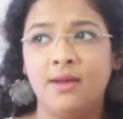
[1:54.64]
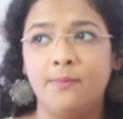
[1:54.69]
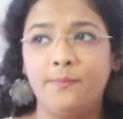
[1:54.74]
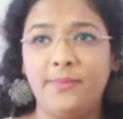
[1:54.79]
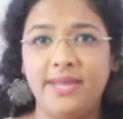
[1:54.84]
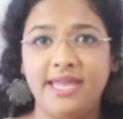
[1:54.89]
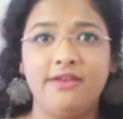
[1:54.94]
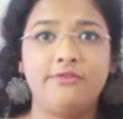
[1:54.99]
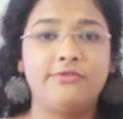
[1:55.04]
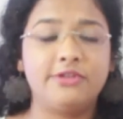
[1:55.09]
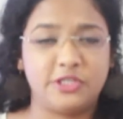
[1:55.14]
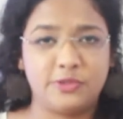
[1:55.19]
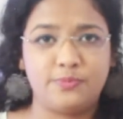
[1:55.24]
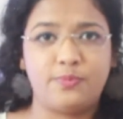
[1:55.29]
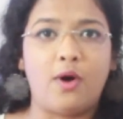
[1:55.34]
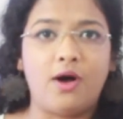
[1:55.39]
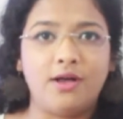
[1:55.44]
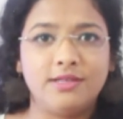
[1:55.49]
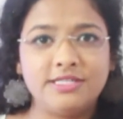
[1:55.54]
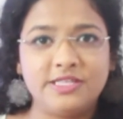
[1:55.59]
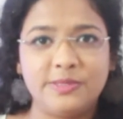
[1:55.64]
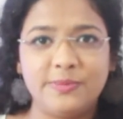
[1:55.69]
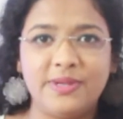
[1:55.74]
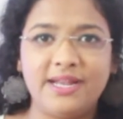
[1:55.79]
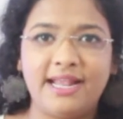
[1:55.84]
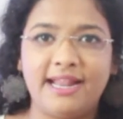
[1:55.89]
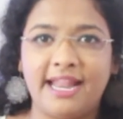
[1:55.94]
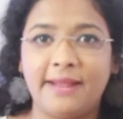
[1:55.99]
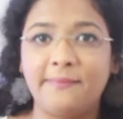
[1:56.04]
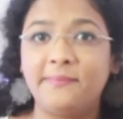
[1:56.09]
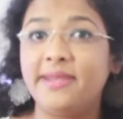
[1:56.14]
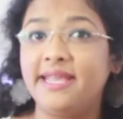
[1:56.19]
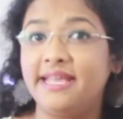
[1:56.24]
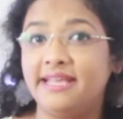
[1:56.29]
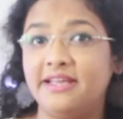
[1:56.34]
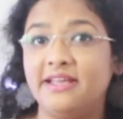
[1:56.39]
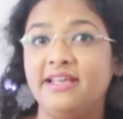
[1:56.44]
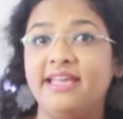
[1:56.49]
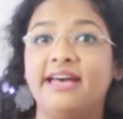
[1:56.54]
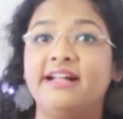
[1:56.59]
being responsible and I'm
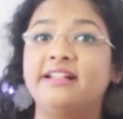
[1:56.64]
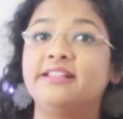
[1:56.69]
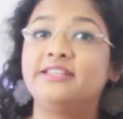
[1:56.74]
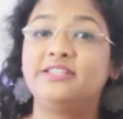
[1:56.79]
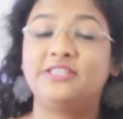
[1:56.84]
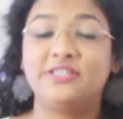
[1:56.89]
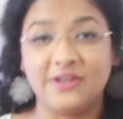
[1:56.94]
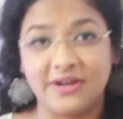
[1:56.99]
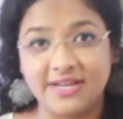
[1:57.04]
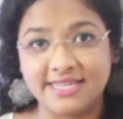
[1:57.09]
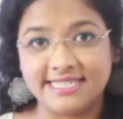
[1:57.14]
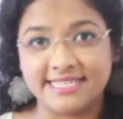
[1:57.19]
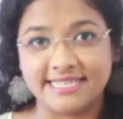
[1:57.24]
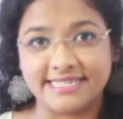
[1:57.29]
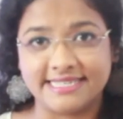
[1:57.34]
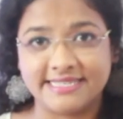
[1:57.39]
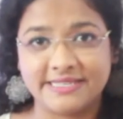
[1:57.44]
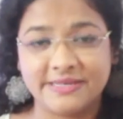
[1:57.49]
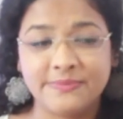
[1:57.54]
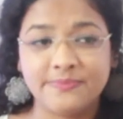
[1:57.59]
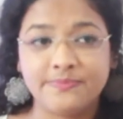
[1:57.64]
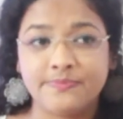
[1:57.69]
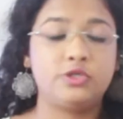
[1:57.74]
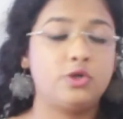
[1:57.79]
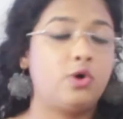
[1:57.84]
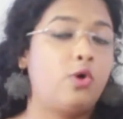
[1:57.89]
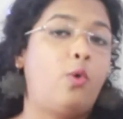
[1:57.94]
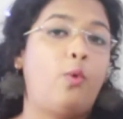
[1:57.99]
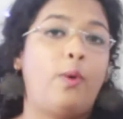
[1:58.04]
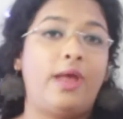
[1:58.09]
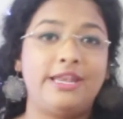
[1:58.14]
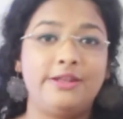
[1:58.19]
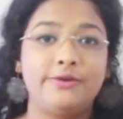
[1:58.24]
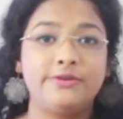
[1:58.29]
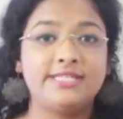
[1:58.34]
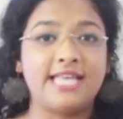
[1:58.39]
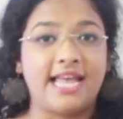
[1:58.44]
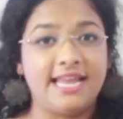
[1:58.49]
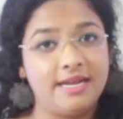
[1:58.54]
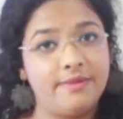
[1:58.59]
making healthy choices. So when you
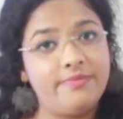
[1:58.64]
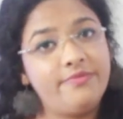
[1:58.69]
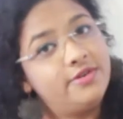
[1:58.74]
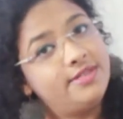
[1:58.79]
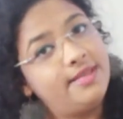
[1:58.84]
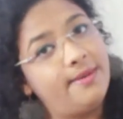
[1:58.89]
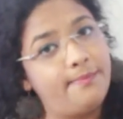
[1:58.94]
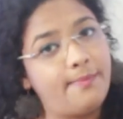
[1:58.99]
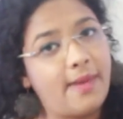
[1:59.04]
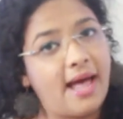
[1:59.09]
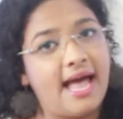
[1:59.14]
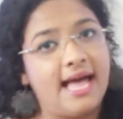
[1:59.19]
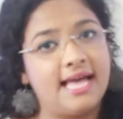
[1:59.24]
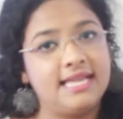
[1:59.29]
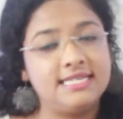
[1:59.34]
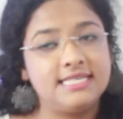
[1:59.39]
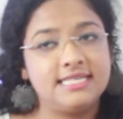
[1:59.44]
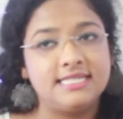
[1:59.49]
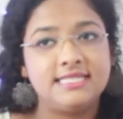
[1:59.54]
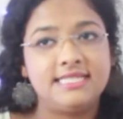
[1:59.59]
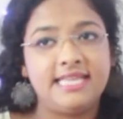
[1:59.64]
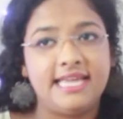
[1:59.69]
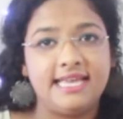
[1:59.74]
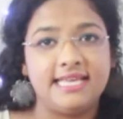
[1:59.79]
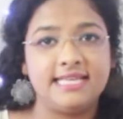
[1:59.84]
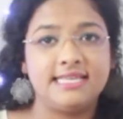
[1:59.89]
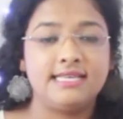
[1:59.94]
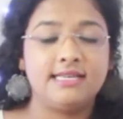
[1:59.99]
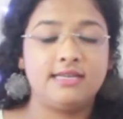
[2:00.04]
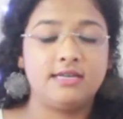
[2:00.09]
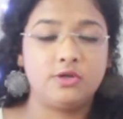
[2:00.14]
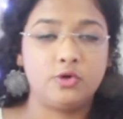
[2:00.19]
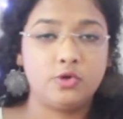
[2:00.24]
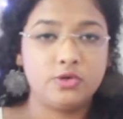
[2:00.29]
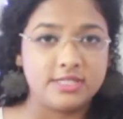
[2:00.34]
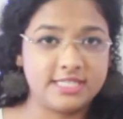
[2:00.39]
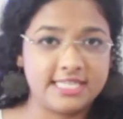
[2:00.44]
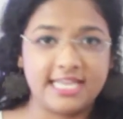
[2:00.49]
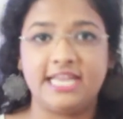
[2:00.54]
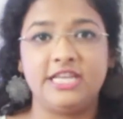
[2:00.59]
sign up for the band, they
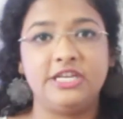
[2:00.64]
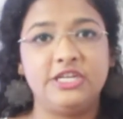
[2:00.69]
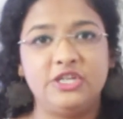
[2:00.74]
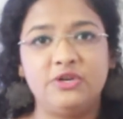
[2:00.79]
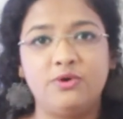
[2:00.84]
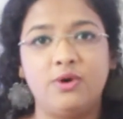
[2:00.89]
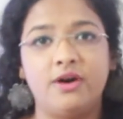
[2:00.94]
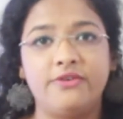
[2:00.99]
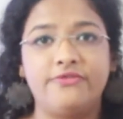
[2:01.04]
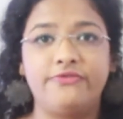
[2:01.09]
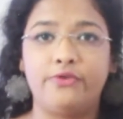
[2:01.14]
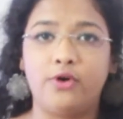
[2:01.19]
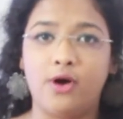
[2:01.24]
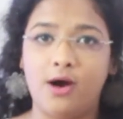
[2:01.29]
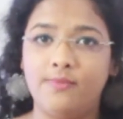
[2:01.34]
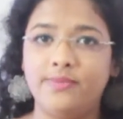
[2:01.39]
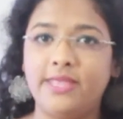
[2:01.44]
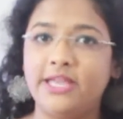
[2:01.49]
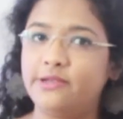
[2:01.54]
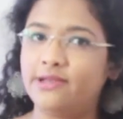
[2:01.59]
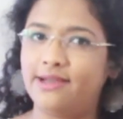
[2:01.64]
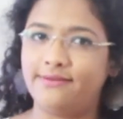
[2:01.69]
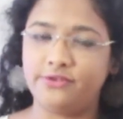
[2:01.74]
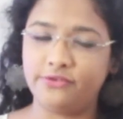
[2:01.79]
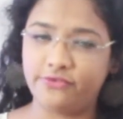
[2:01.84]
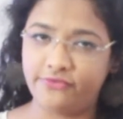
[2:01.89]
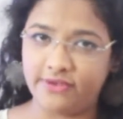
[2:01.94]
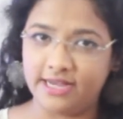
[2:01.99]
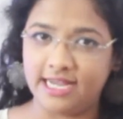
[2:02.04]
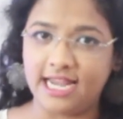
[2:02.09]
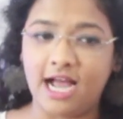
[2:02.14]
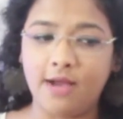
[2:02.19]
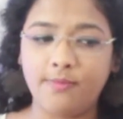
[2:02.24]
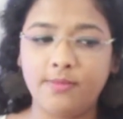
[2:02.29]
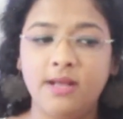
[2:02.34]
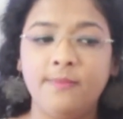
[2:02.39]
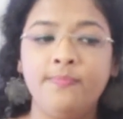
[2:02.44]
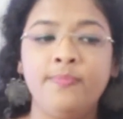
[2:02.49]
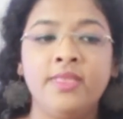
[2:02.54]
send you a form that you have to fill up